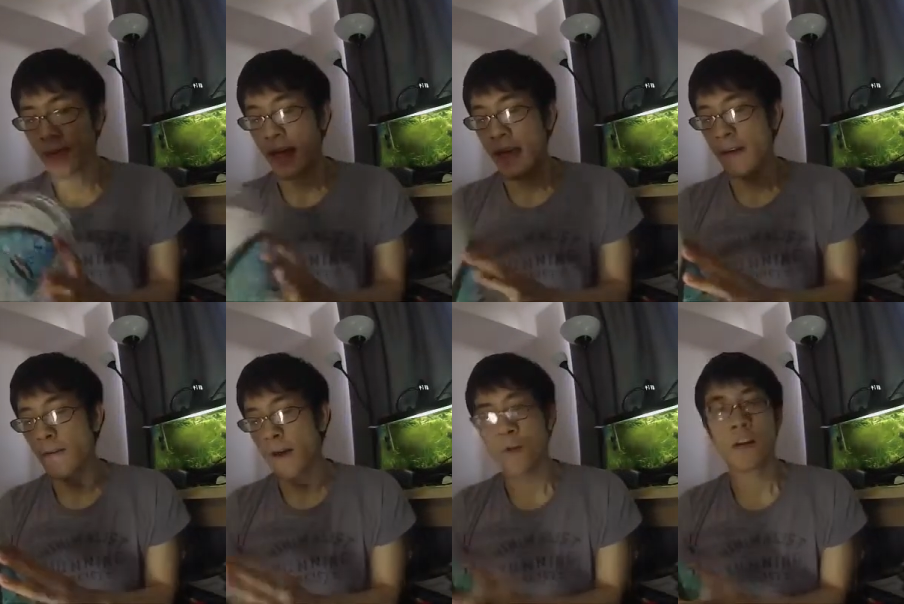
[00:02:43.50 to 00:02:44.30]

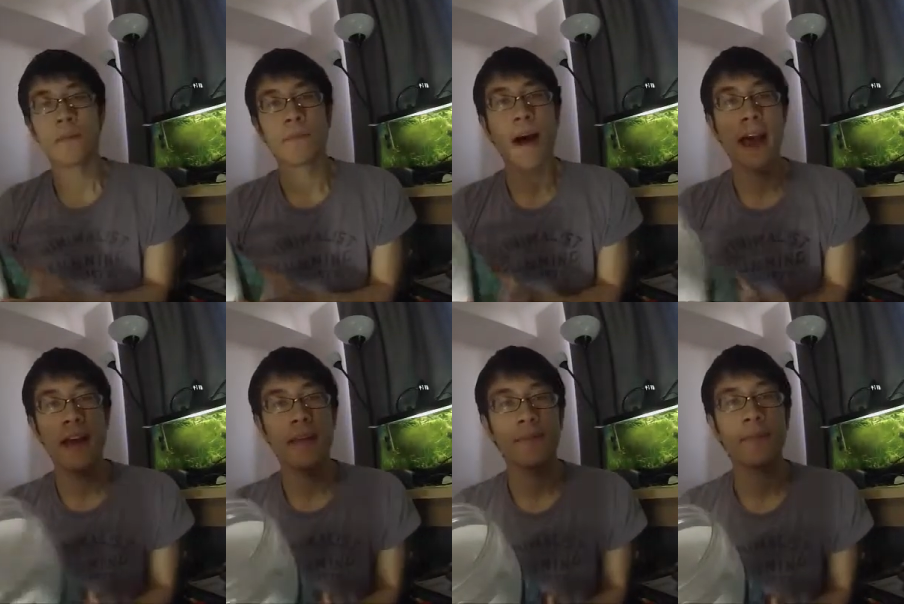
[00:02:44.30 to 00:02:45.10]
If I were to
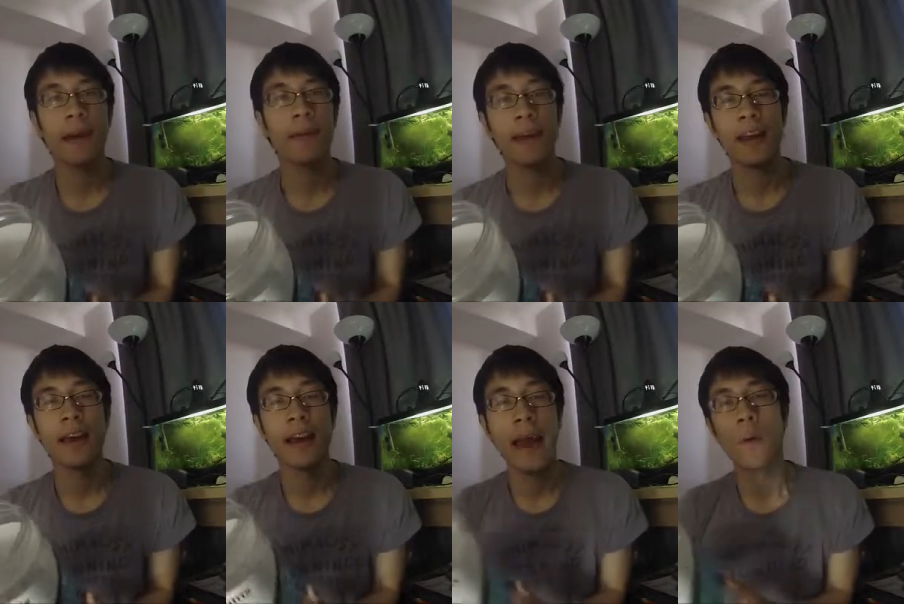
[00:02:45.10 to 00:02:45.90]
buy my
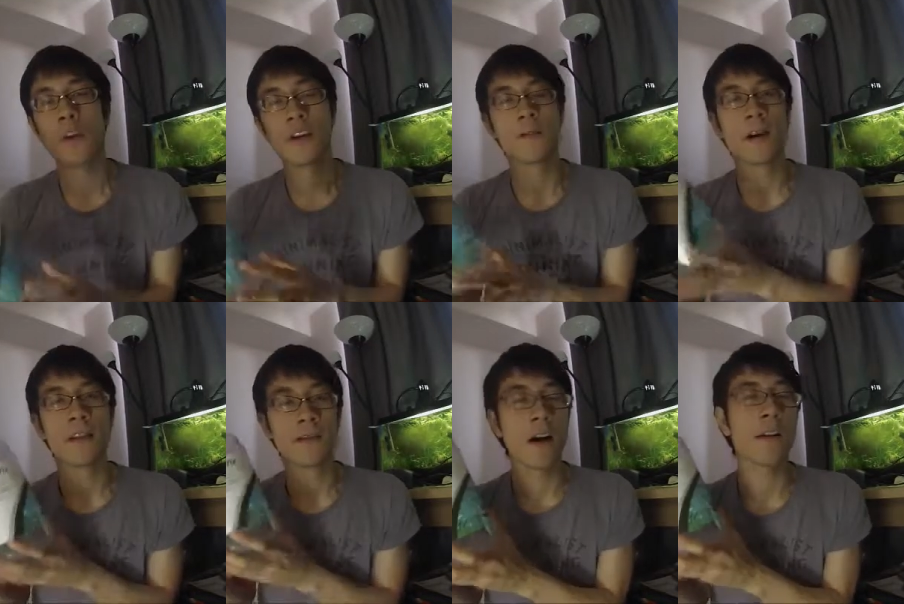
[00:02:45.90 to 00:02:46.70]
media again, I wouldn't
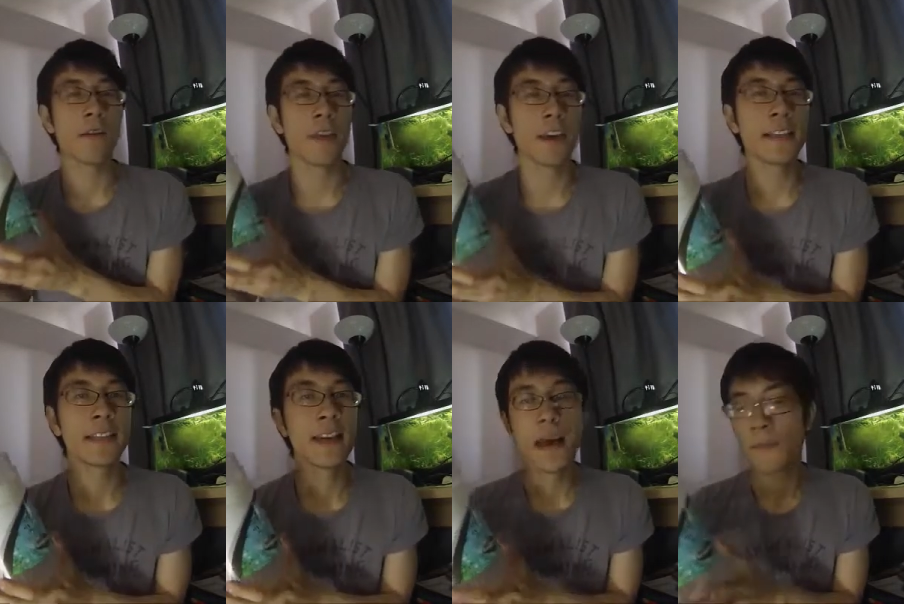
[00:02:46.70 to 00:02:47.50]
have gotten
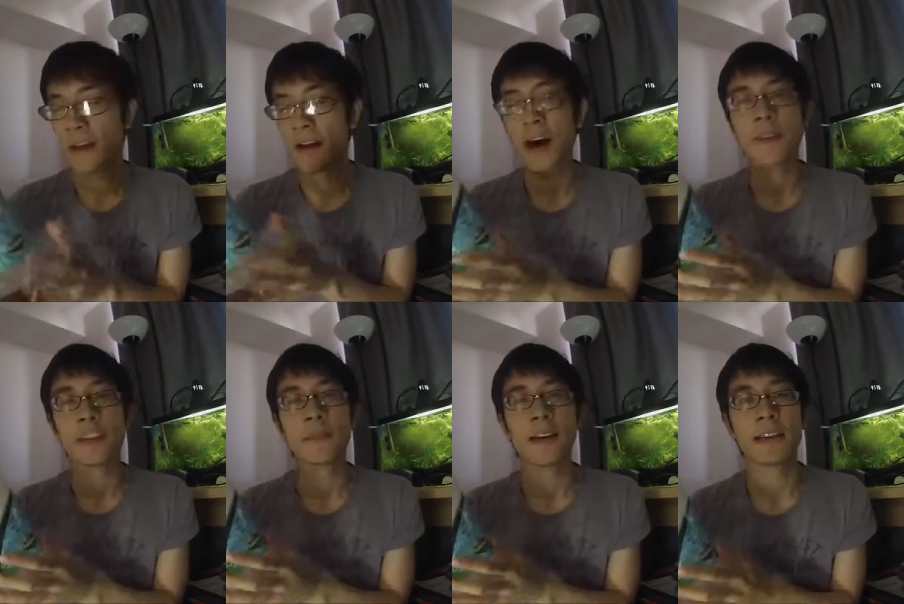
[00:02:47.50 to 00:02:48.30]
this, but I got
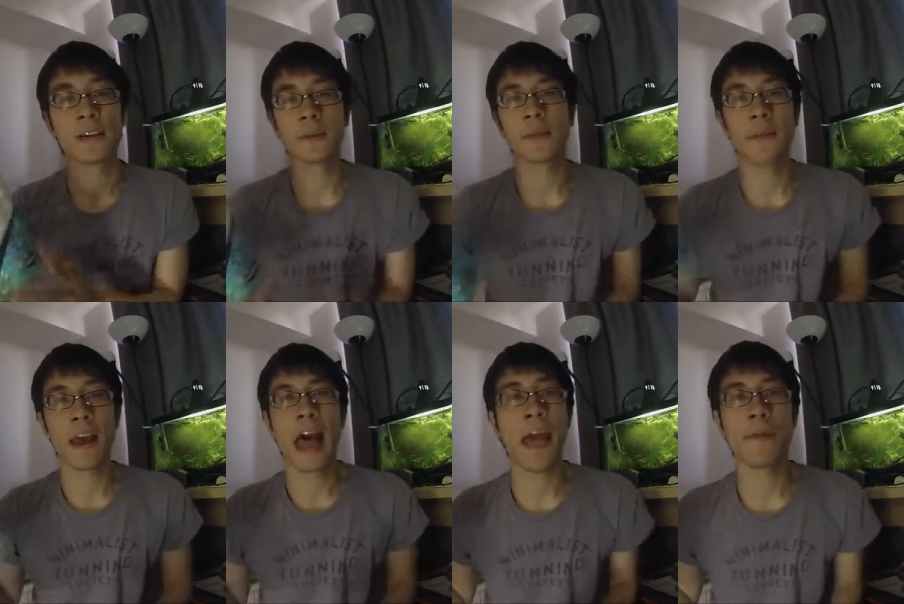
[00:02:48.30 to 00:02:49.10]
this because there was a
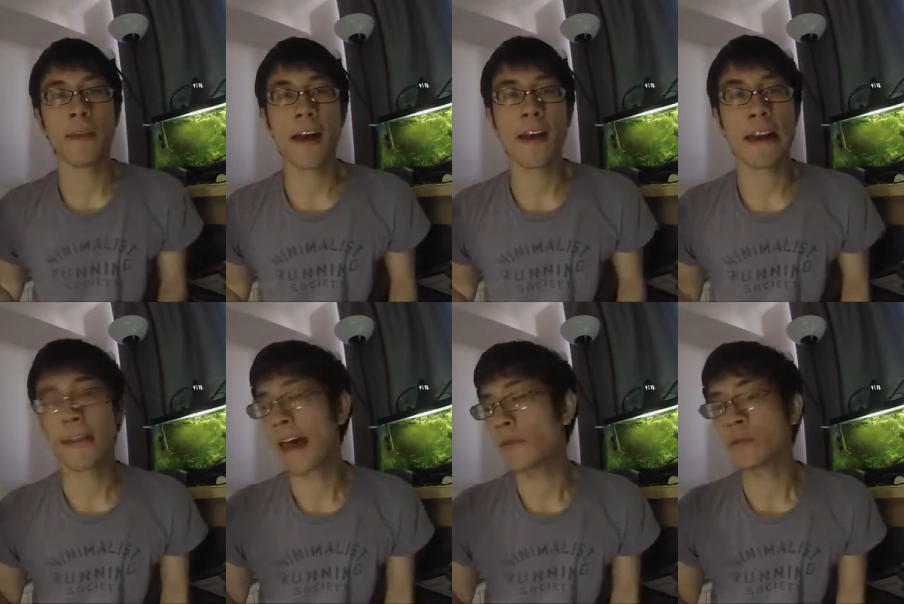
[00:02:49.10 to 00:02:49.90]
big hype about it
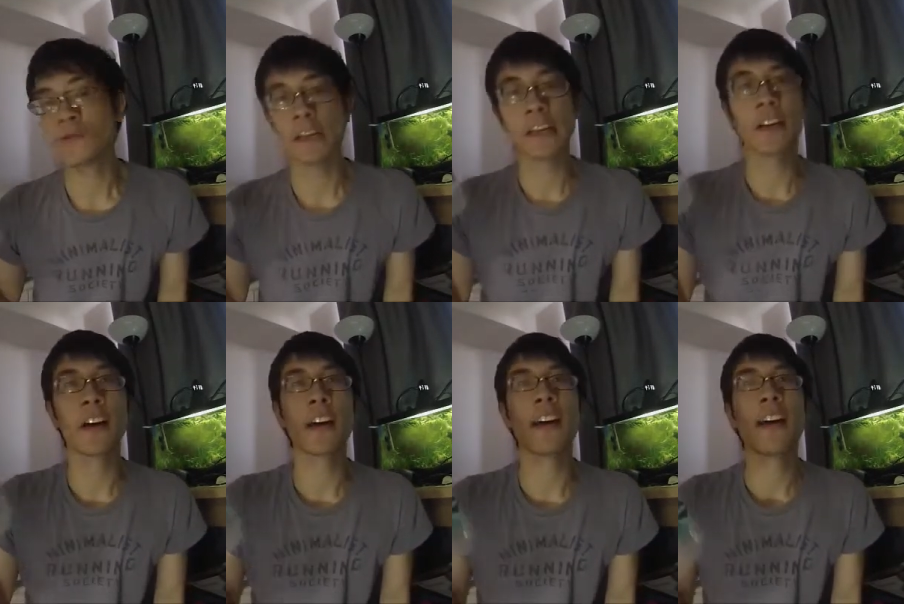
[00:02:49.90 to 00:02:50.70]
and that it was really
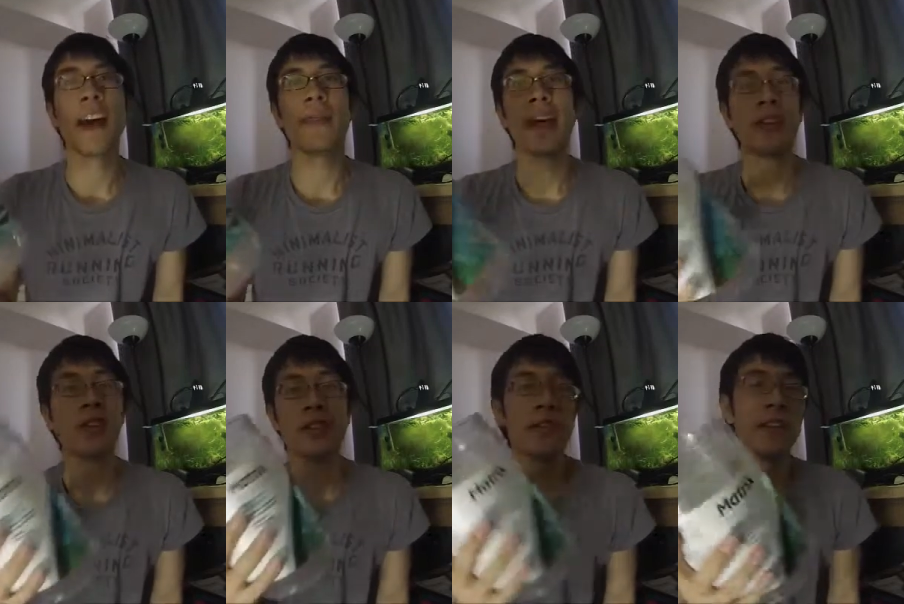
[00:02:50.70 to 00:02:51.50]
good, and that you
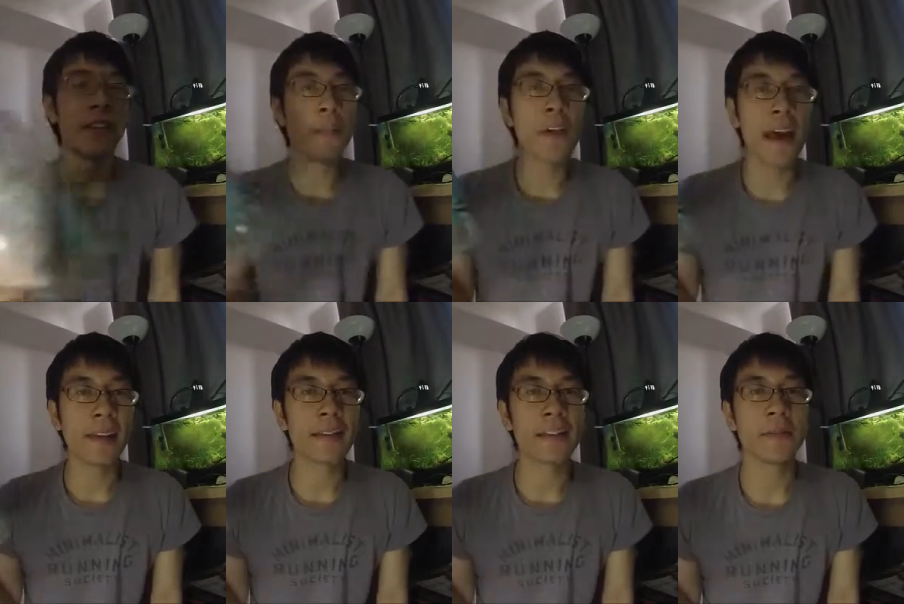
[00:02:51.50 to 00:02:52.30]
don't even need
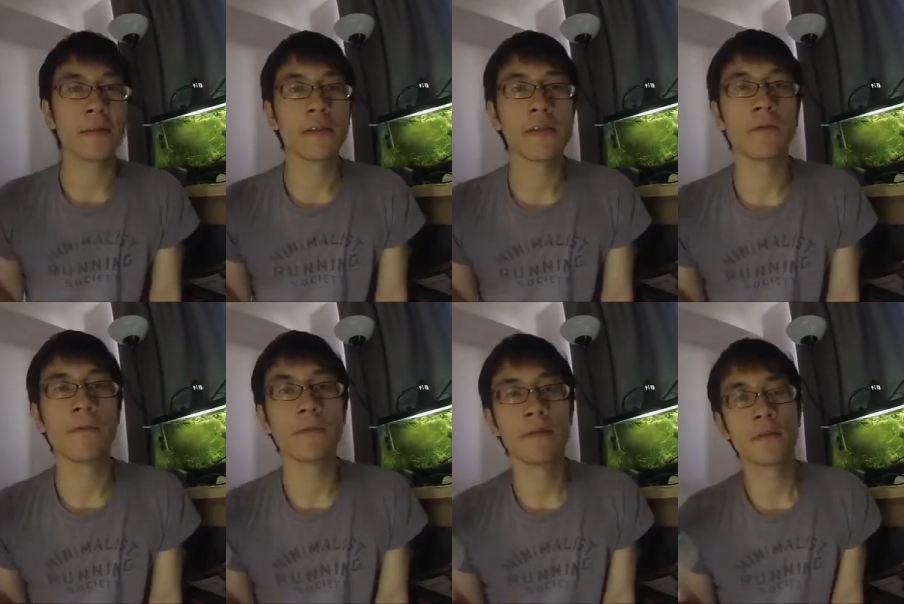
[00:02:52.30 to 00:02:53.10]
plants
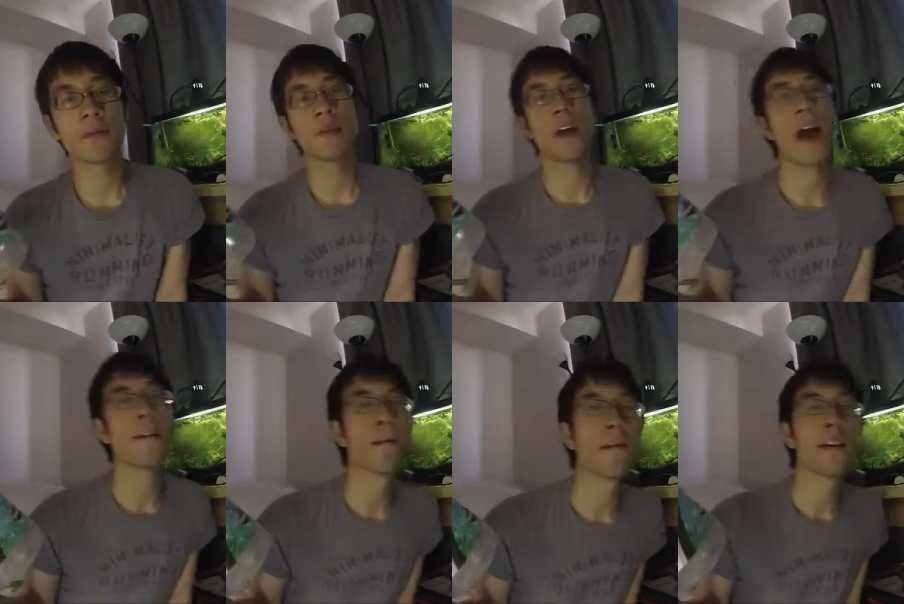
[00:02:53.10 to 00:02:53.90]
to
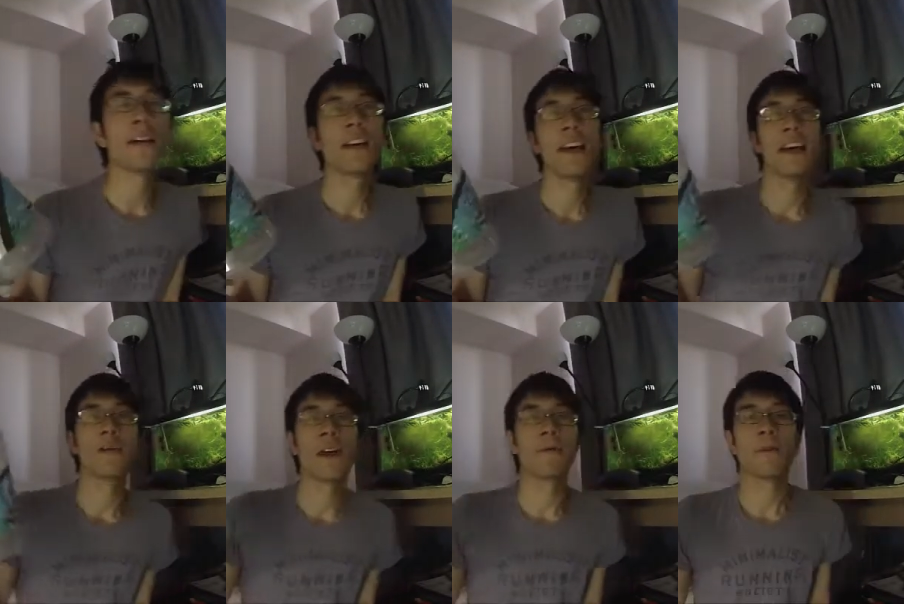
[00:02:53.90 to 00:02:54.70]
have
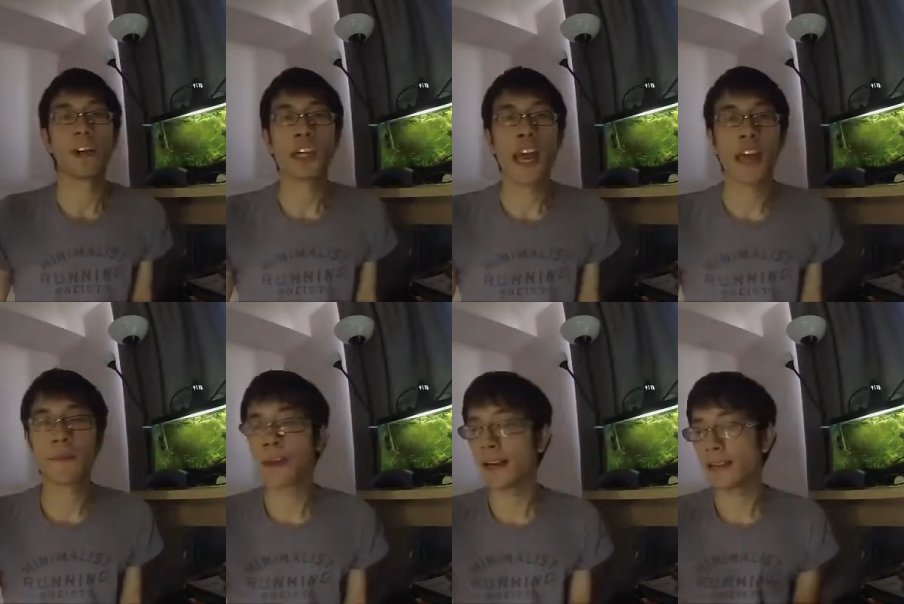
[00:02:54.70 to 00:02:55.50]
a great fish
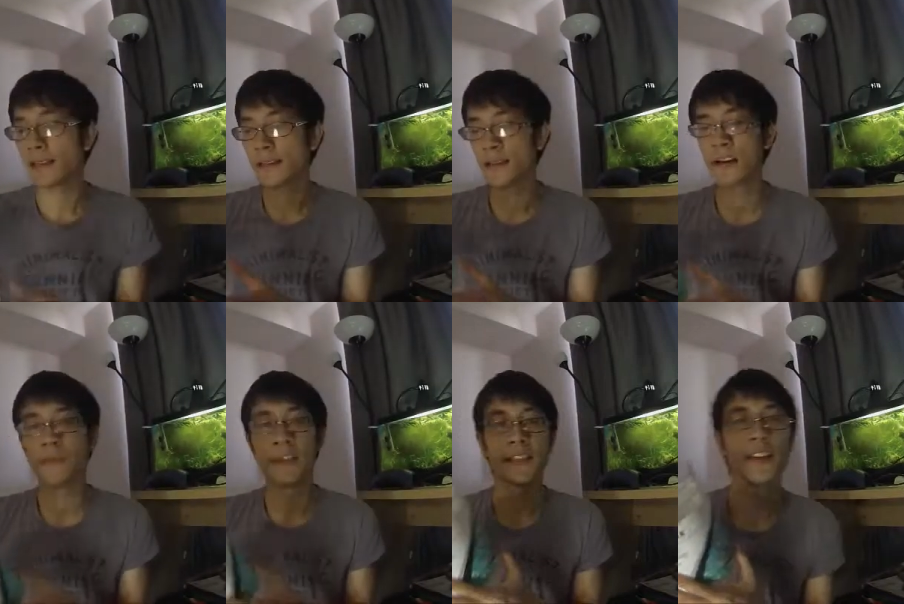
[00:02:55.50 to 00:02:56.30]
tank because this